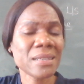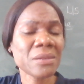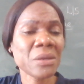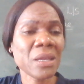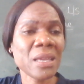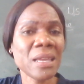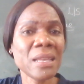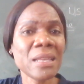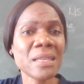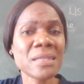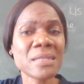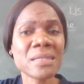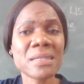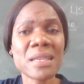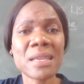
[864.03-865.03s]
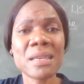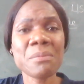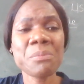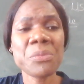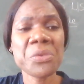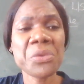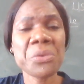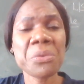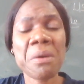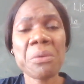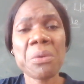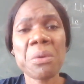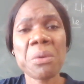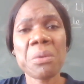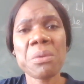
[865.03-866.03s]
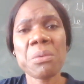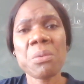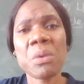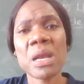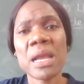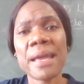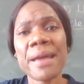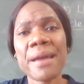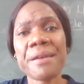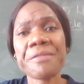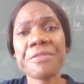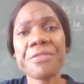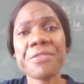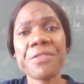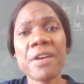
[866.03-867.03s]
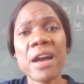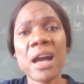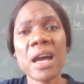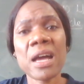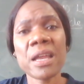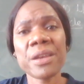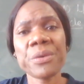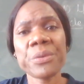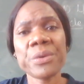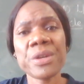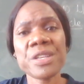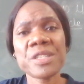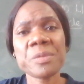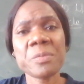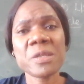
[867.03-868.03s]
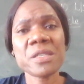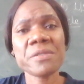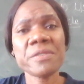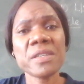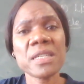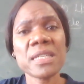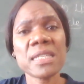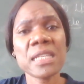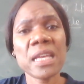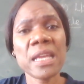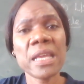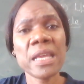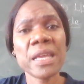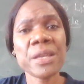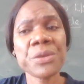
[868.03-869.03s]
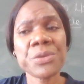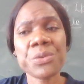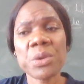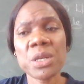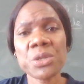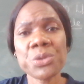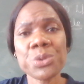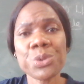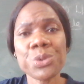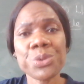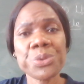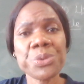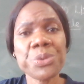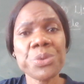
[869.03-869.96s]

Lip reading: Okay, let's say you want to have fun on a specific day and you want to do